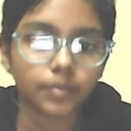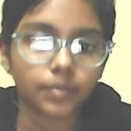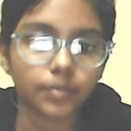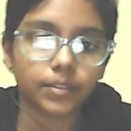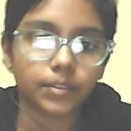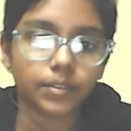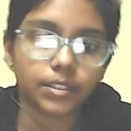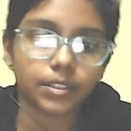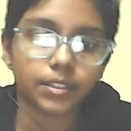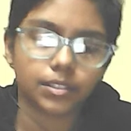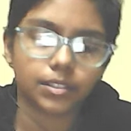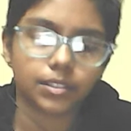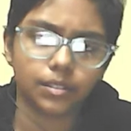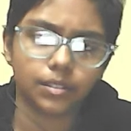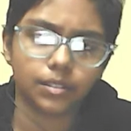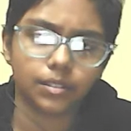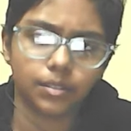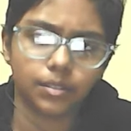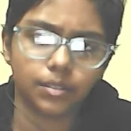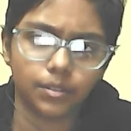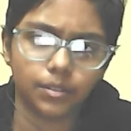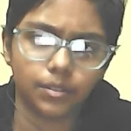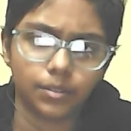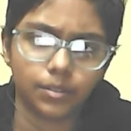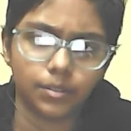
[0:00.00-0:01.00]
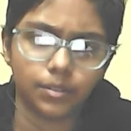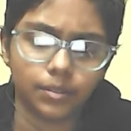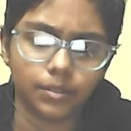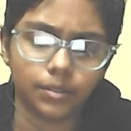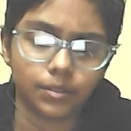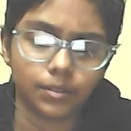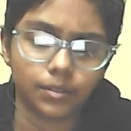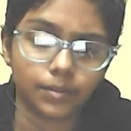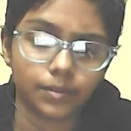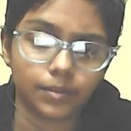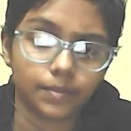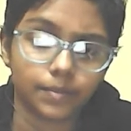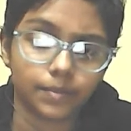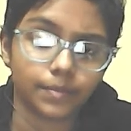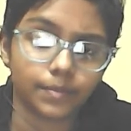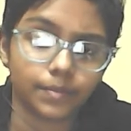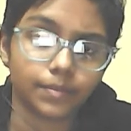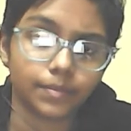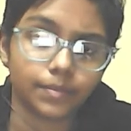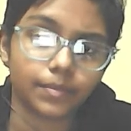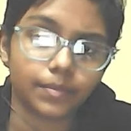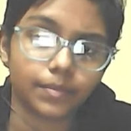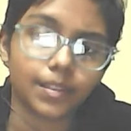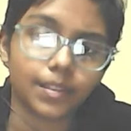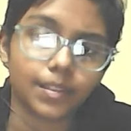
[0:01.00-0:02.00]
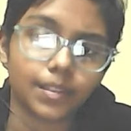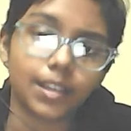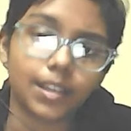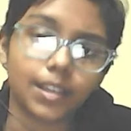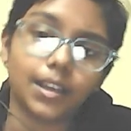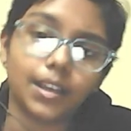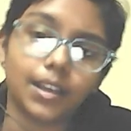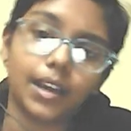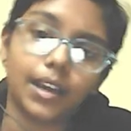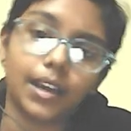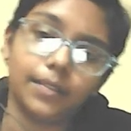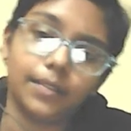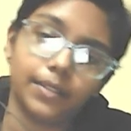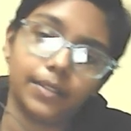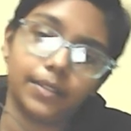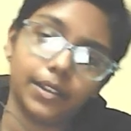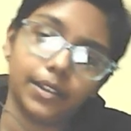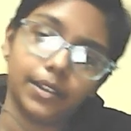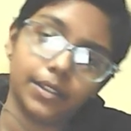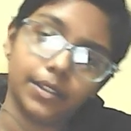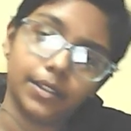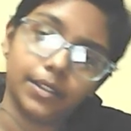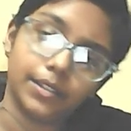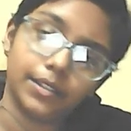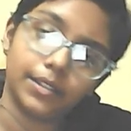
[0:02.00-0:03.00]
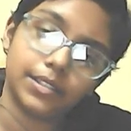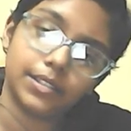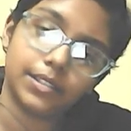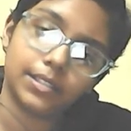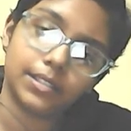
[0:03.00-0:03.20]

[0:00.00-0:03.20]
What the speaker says: so I was